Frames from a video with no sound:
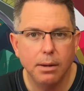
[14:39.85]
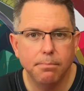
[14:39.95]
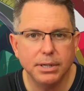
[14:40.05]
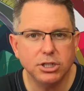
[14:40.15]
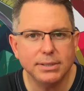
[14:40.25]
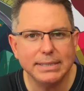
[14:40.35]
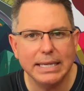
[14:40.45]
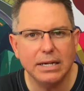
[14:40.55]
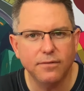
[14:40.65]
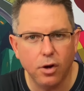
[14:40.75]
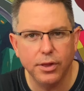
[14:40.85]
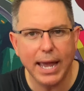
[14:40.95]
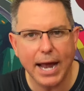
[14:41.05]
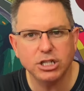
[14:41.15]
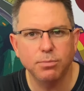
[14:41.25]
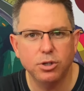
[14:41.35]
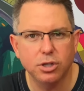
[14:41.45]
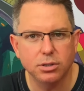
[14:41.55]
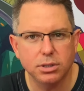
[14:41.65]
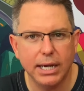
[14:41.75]
But just think of all the attributes
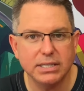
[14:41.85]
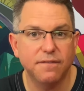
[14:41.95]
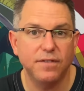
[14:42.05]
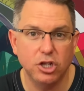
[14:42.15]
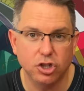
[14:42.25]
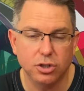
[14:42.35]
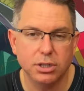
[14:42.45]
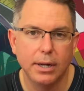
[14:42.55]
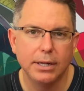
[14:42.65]
as features.